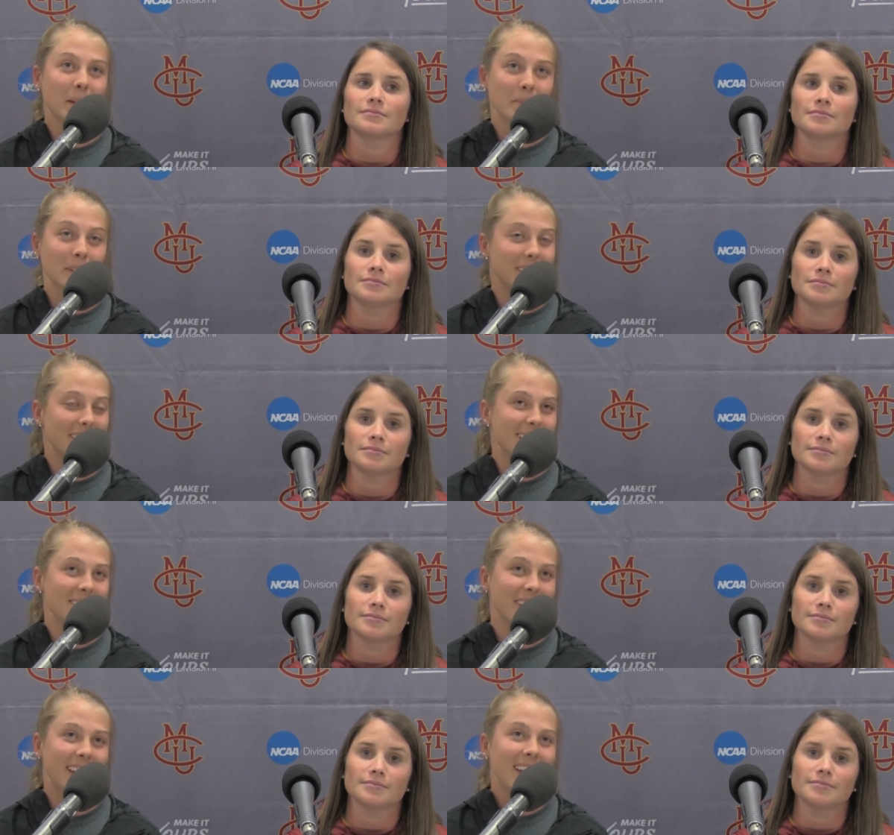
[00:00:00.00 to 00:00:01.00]
Speaker 1: people assist
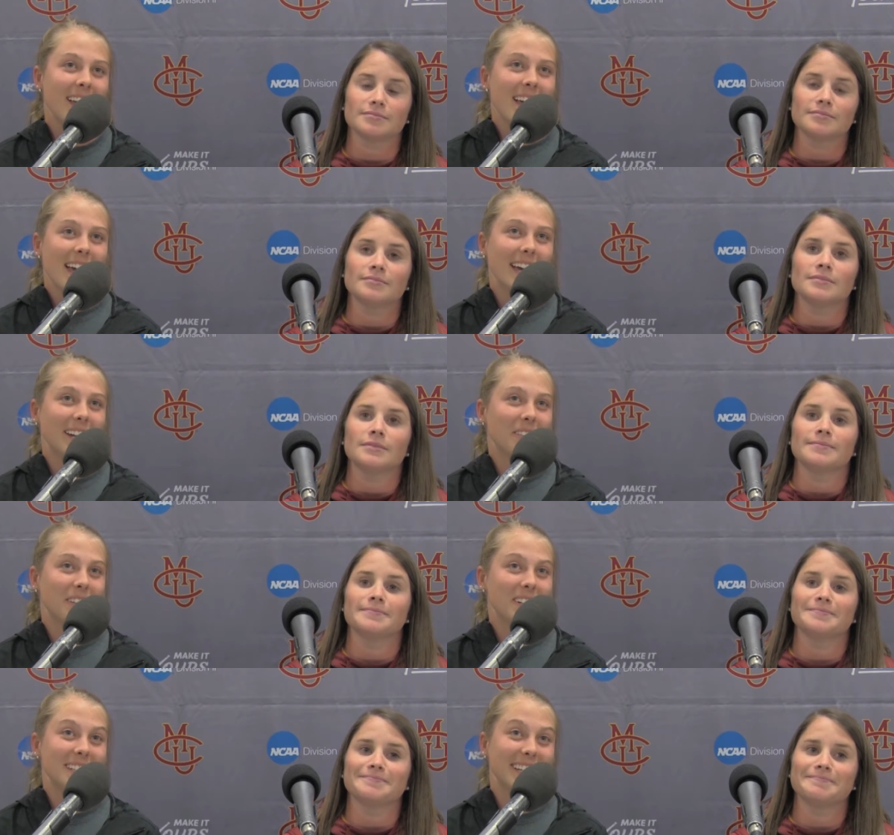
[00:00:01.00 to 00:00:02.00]
me, and in
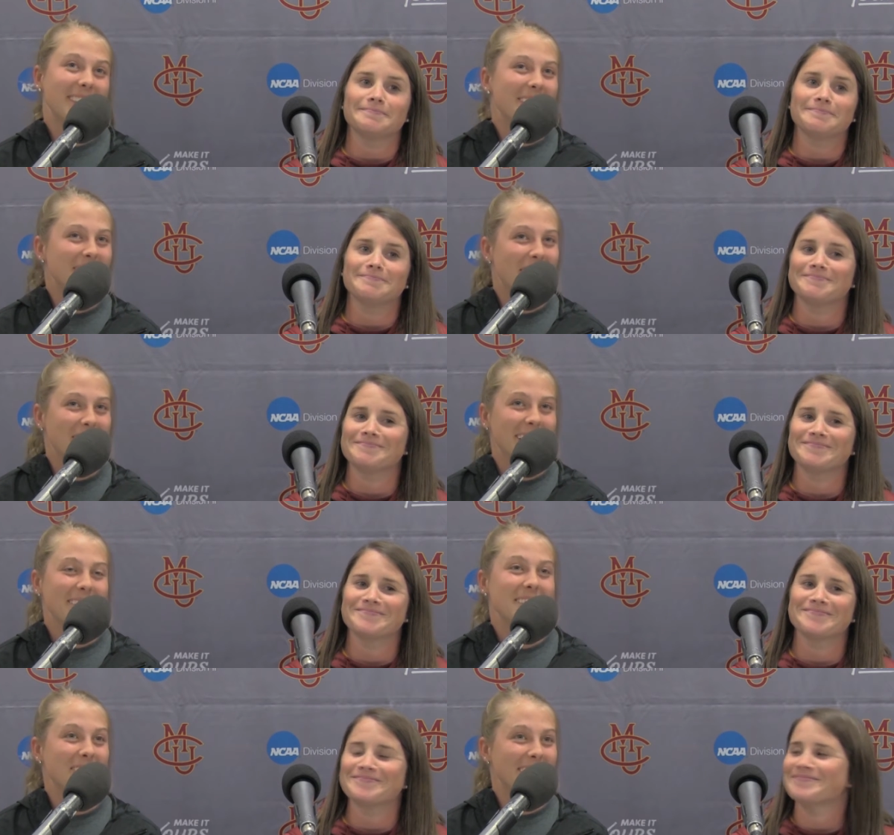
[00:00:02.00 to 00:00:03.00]
order to get the ball, we have to